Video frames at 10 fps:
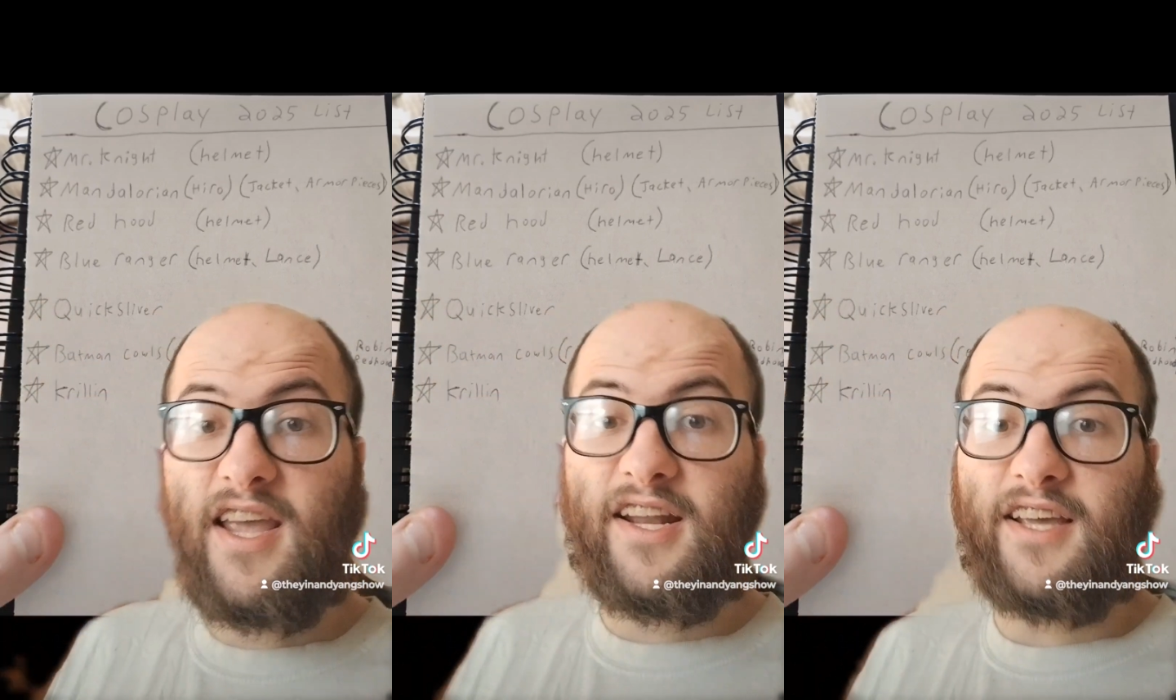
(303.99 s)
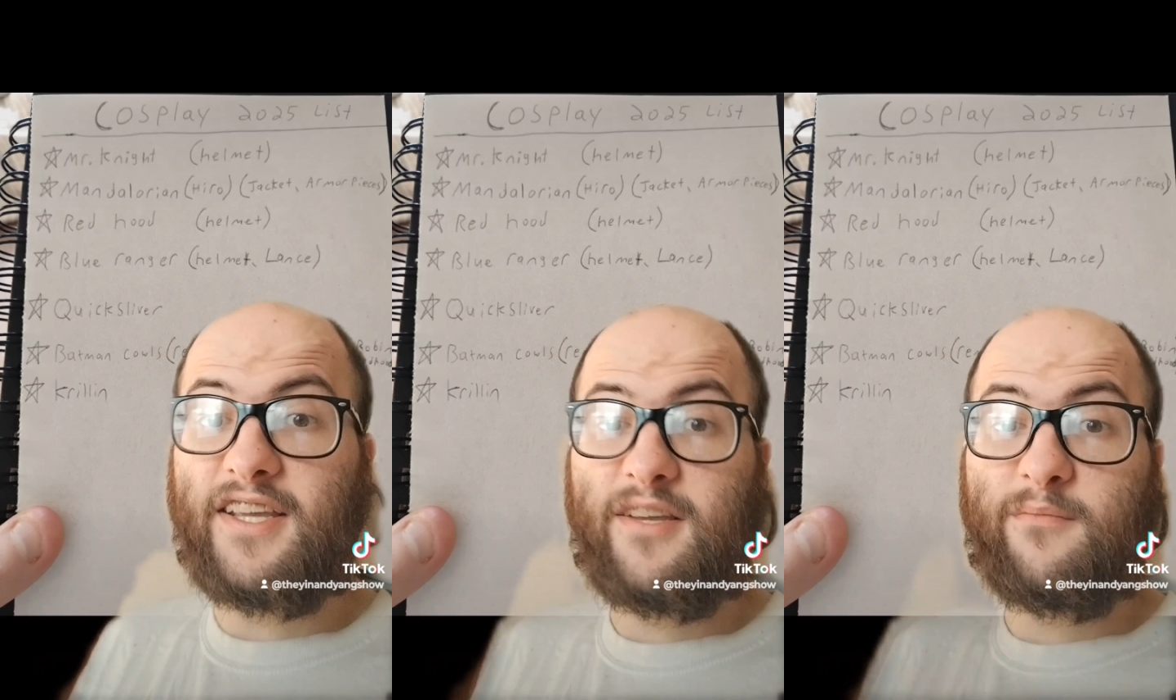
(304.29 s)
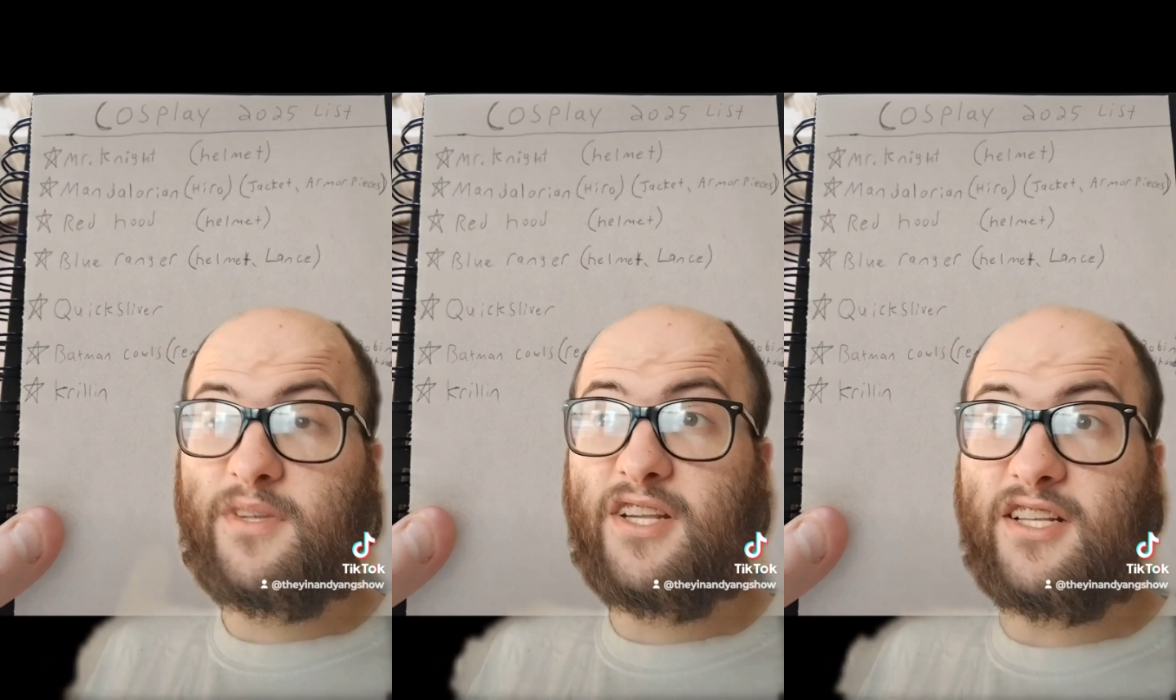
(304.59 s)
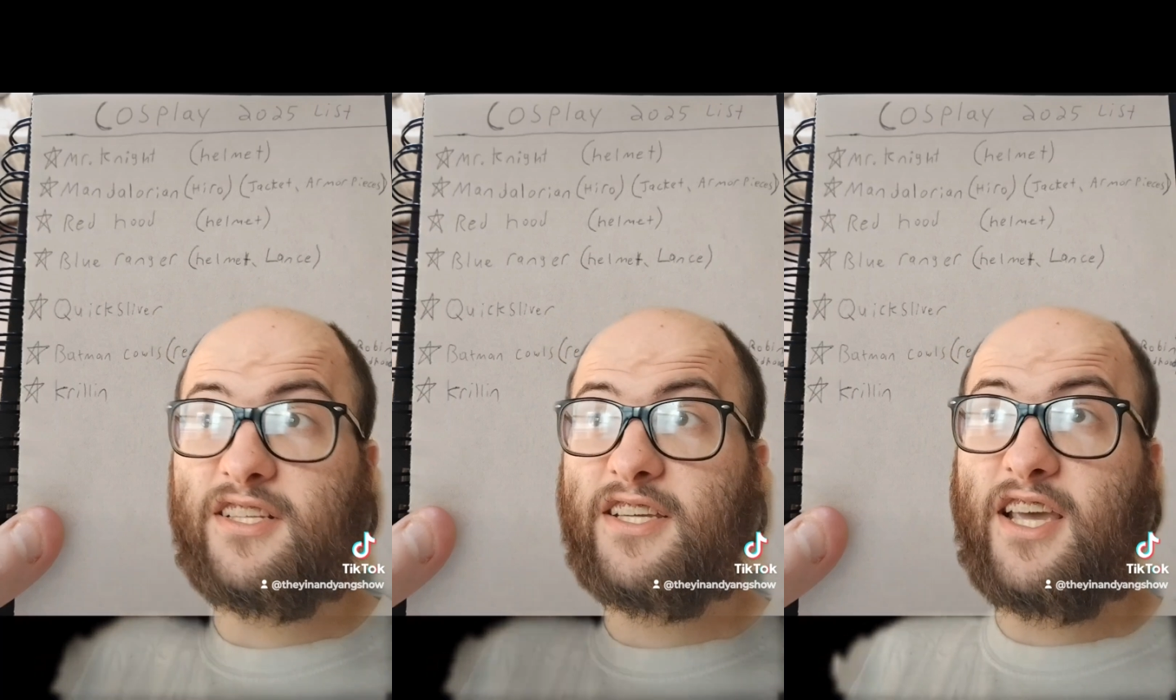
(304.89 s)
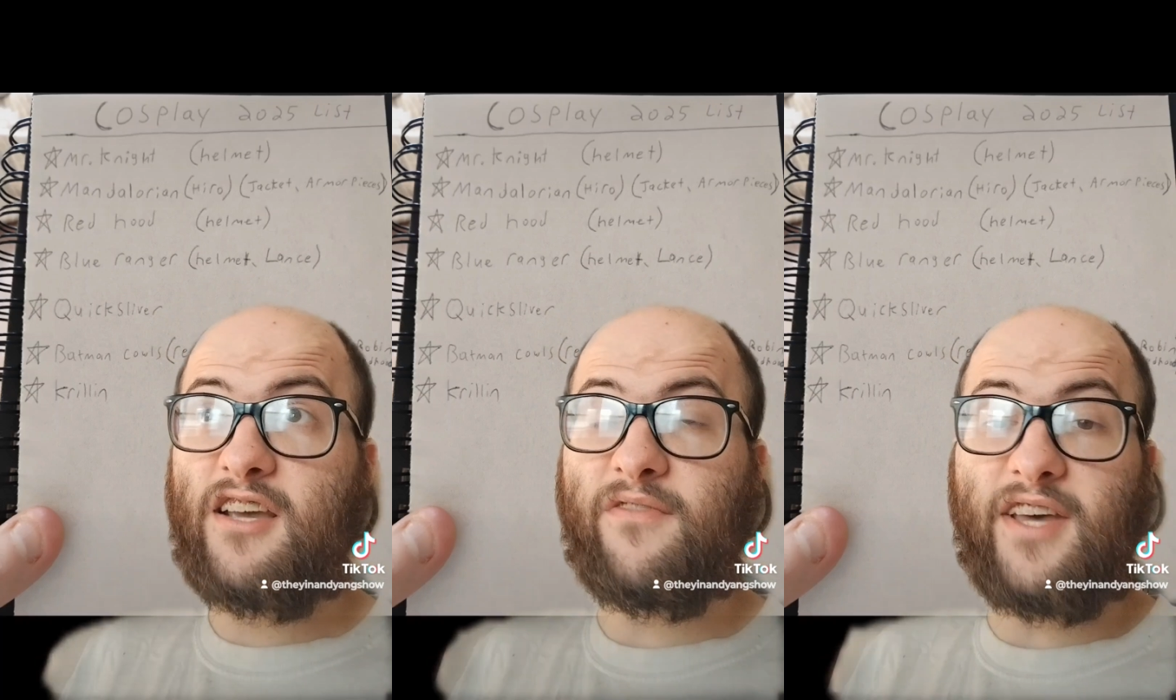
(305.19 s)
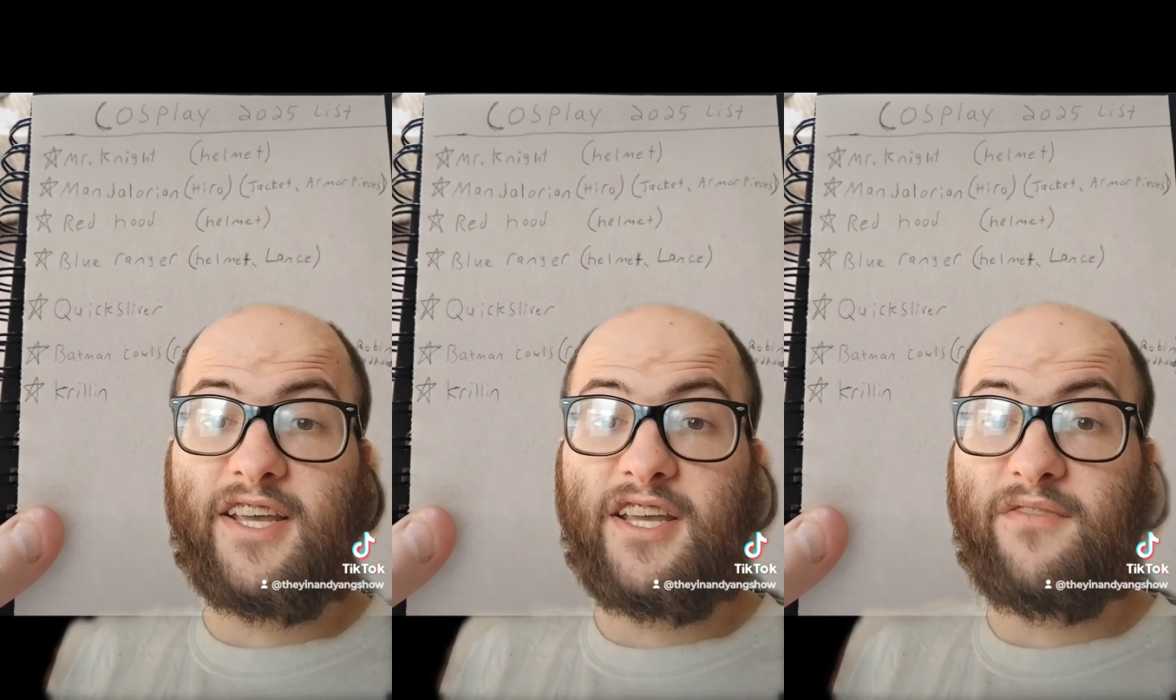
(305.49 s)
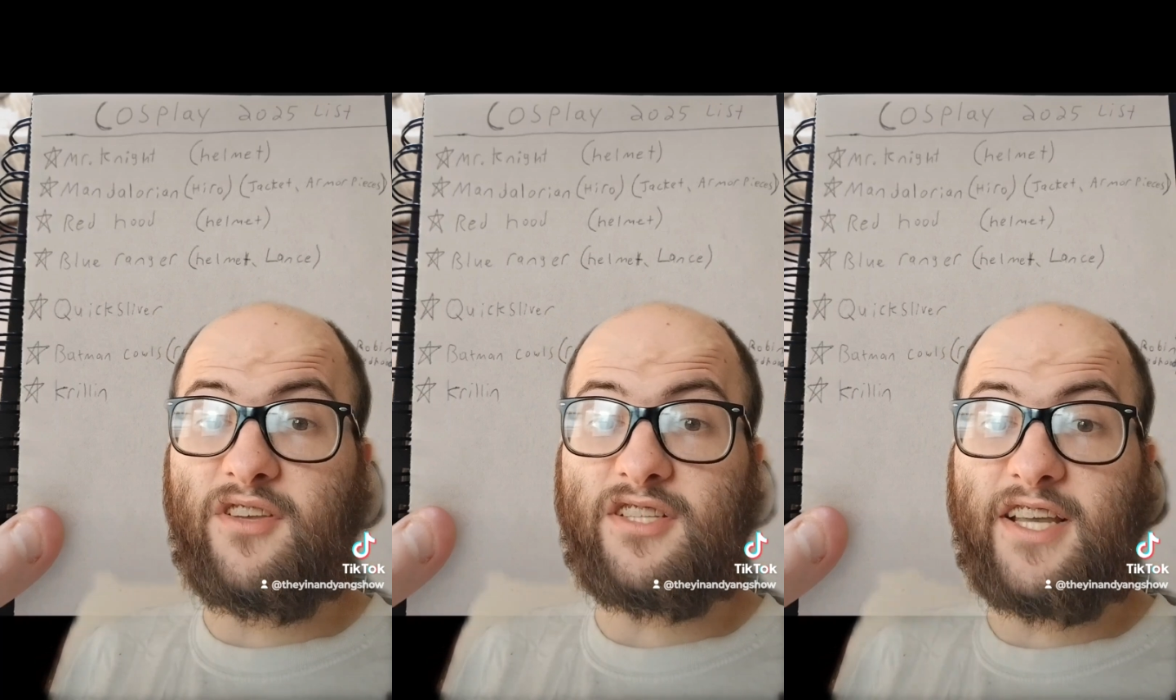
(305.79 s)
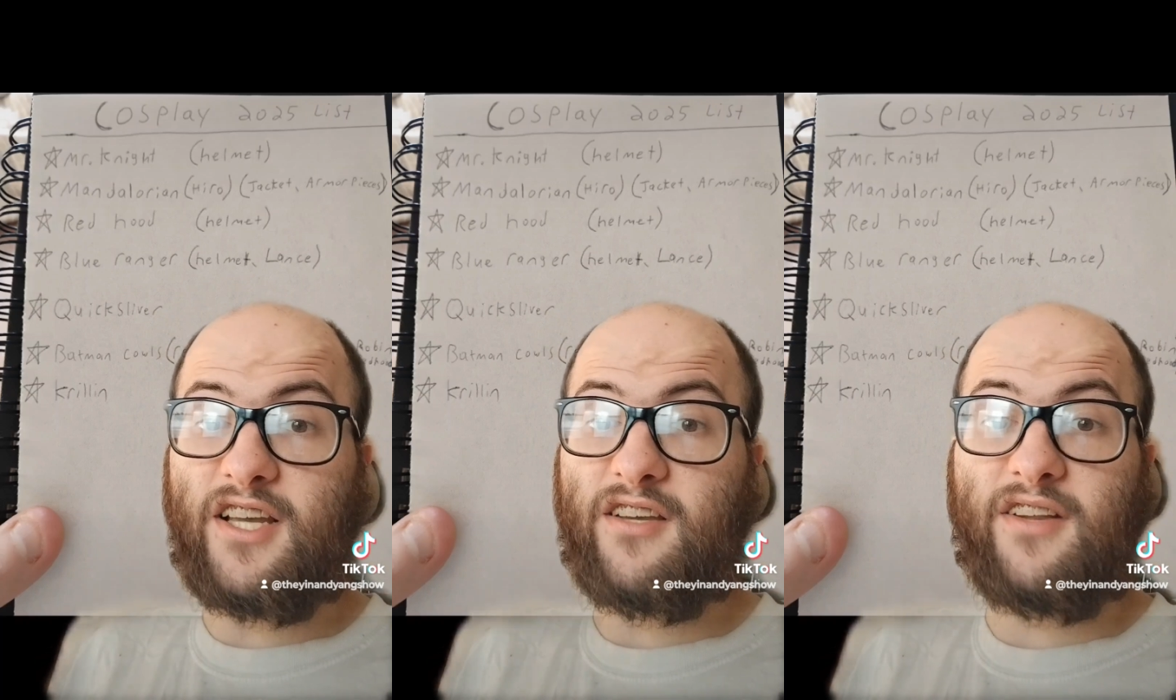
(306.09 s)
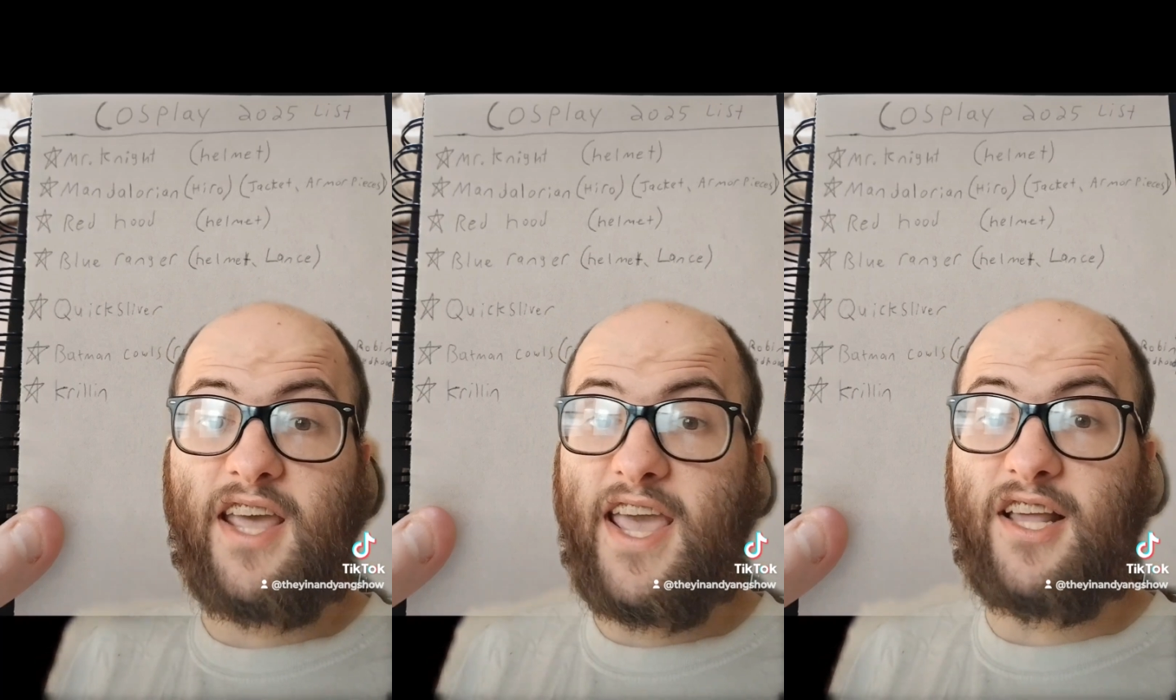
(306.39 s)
and like he doesn't care if like if there's like an